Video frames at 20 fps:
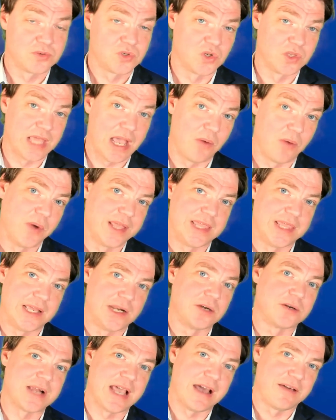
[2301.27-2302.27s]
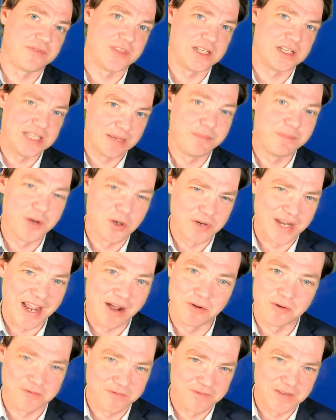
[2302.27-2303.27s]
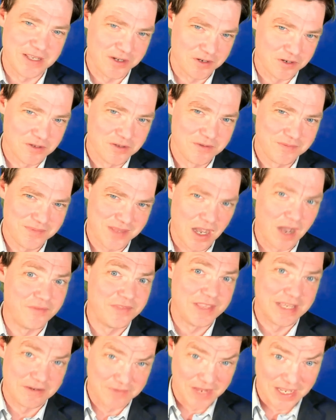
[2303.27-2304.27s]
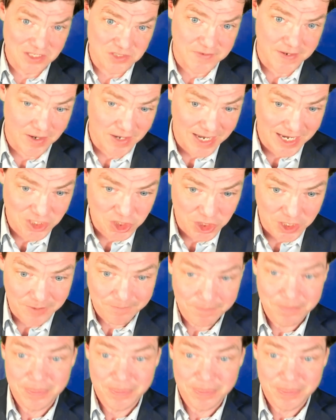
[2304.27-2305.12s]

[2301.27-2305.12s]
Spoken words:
So that way they don't have the tempo down feel of the advanced variation.